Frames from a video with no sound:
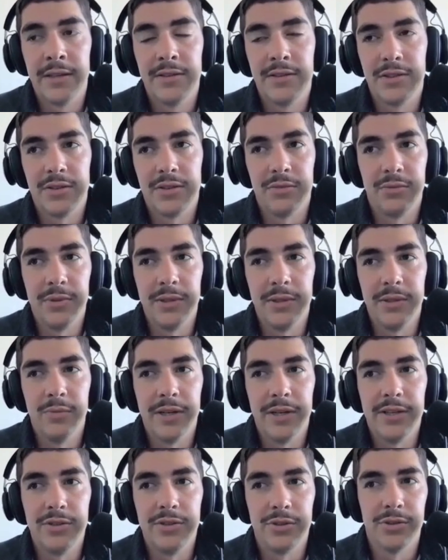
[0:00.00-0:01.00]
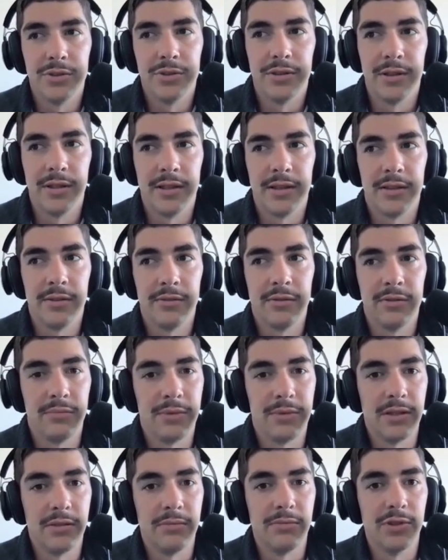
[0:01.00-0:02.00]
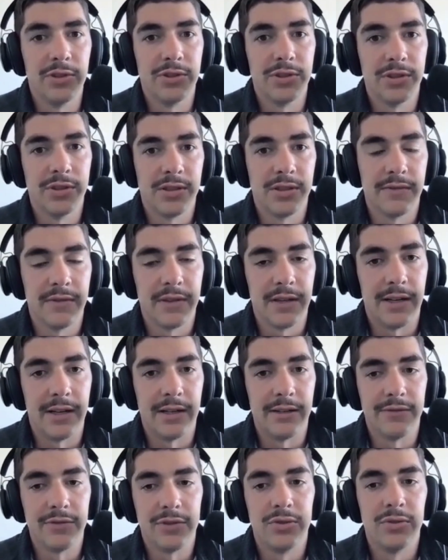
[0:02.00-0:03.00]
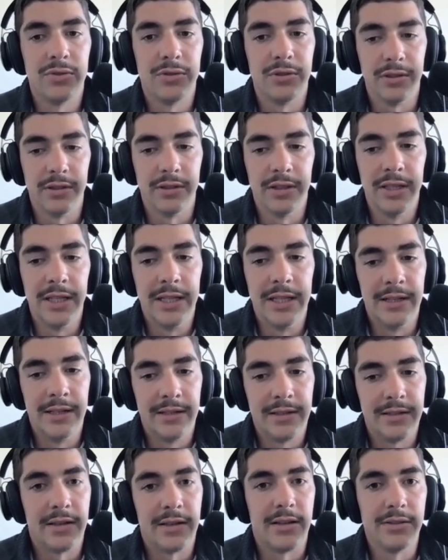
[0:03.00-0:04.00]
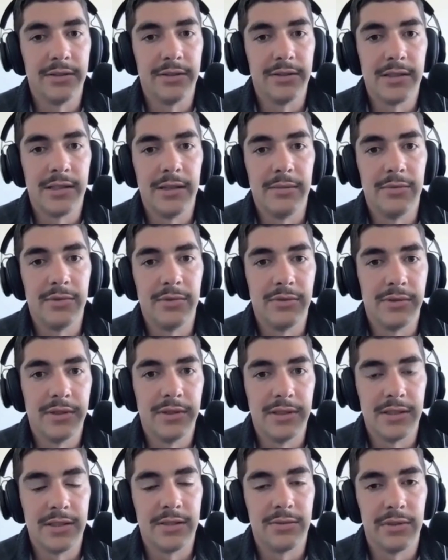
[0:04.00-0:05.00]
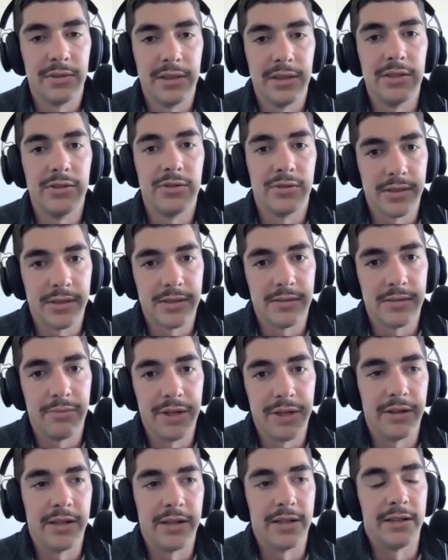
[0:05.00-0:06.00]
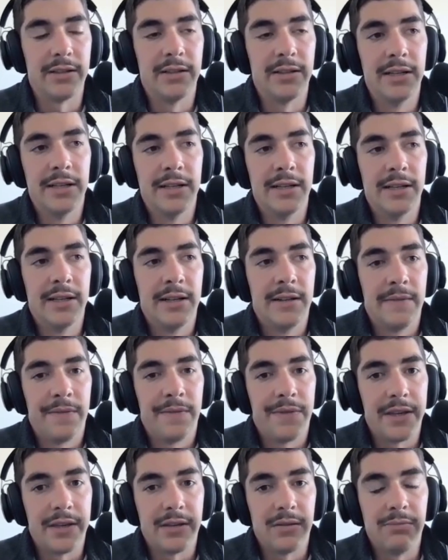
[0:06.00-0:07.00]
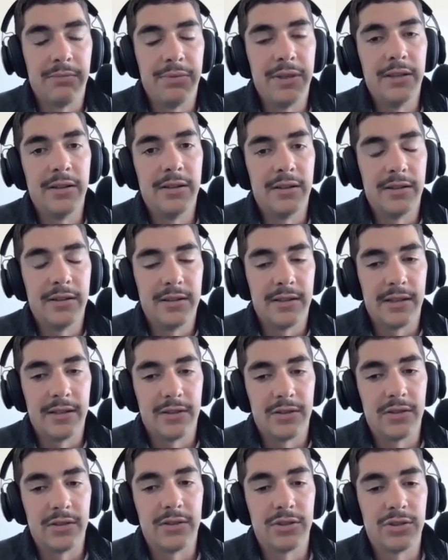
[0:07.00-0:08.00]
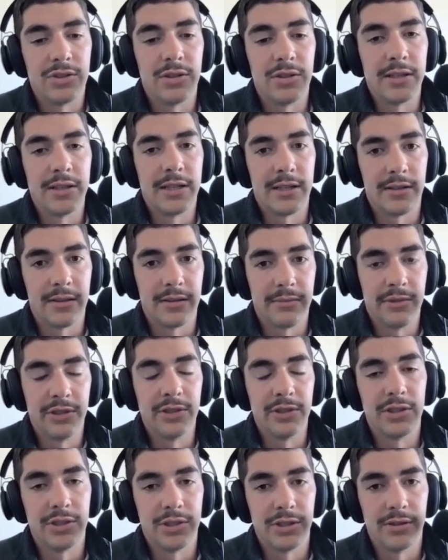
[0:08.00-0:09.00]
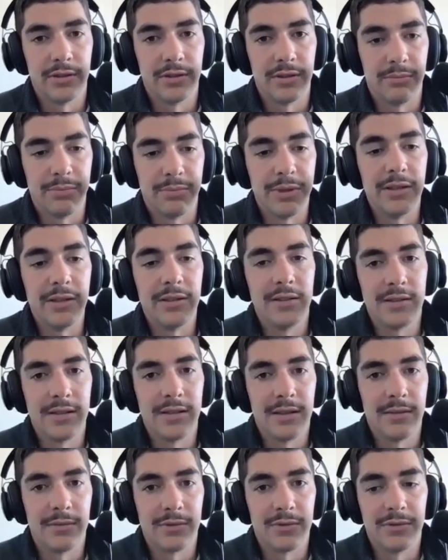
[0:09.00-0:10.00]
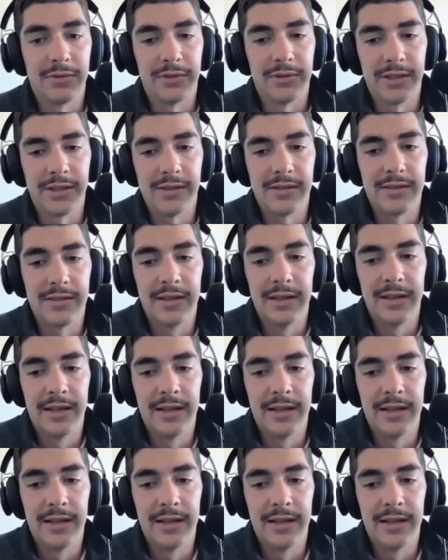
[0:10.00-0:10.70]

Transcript: So we wagered that there would be emergence of offshore dollar stablecoins that were interest bearing, that competed and took a chunk out of the market share of the big stablecoins